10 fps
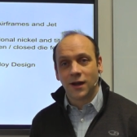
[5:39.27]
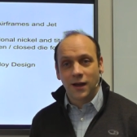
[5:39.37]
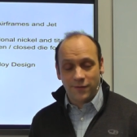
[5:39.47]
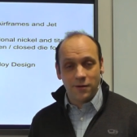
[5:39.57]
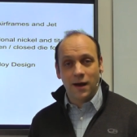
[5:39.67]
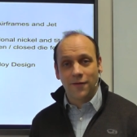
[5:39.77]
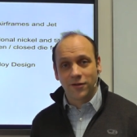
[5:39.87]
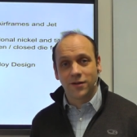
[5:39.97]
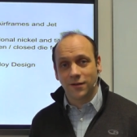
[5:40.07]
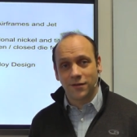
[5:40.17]
If you
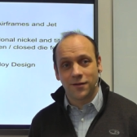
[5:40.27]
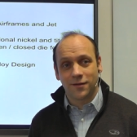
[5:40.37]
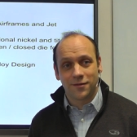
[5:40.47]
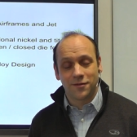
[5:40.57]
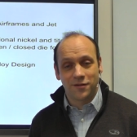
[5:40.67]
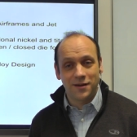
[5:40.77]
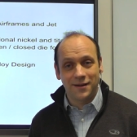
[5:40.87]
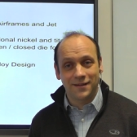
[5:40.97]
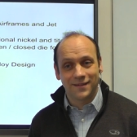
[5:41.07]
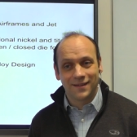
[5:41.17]
haven't done the, the
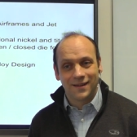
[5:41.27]
reading,